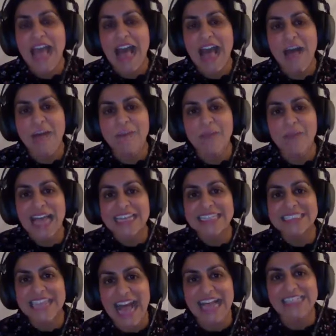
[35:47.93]
Um,
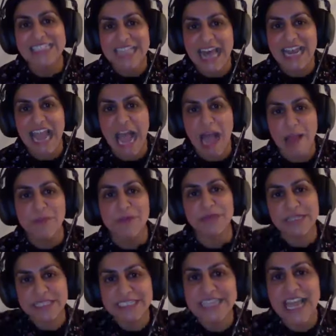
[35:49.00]
and as that
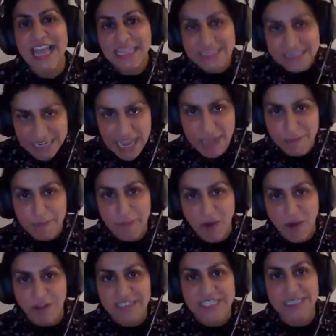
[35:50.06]
happened, the Labour
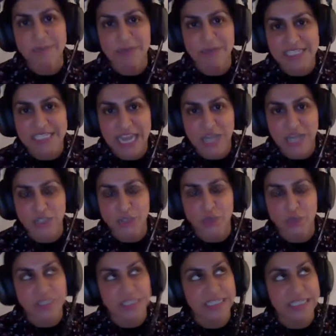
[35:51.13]
Party, because Clare
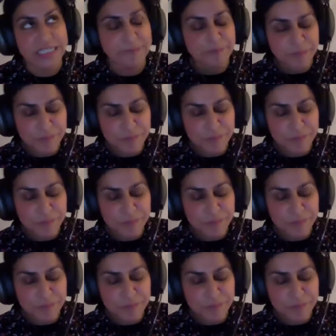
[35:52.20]
Short had